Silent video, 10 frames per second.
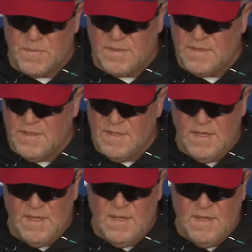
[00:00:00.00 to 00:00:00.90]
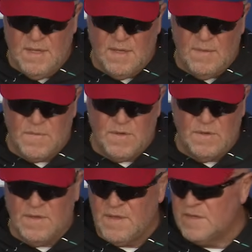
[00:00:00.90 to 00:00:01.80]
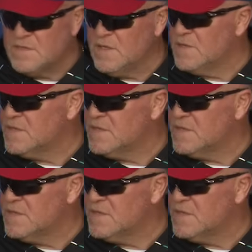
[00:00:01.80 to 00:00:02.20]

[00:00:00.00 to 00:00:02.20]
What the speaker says: But you know, I think you saw